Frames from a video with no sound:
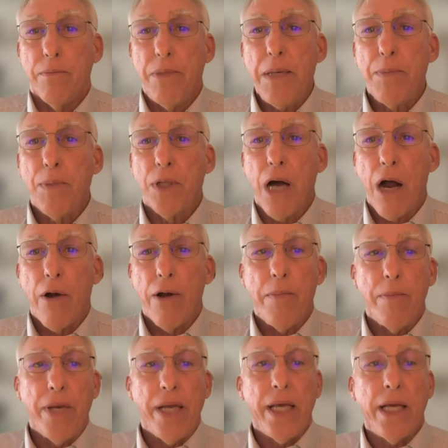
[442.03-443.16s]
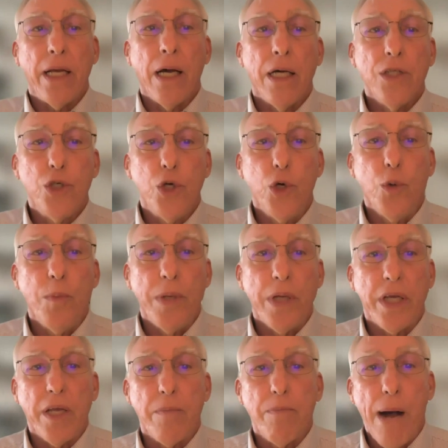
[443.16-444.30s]
People are emitting 2
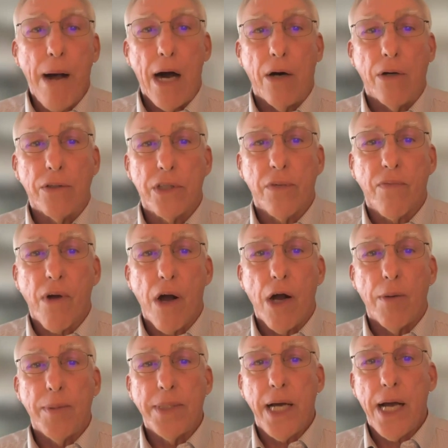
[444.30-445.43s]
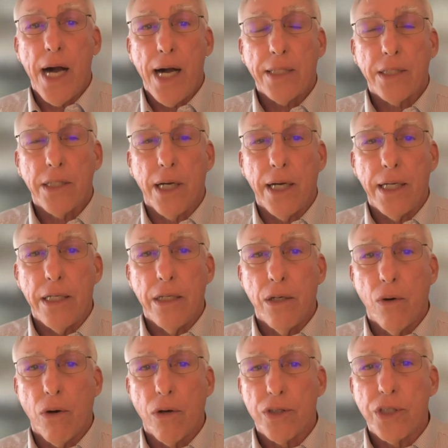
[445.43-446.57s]
million pounds of carbon dioxide,
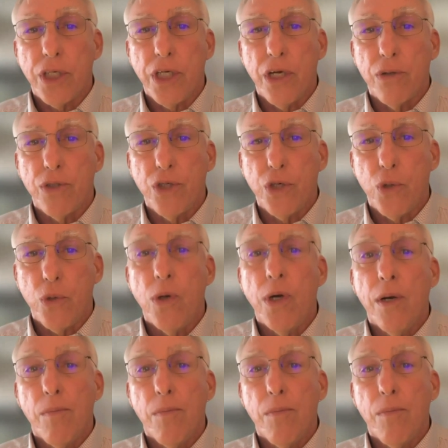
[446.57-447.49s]
or CO2,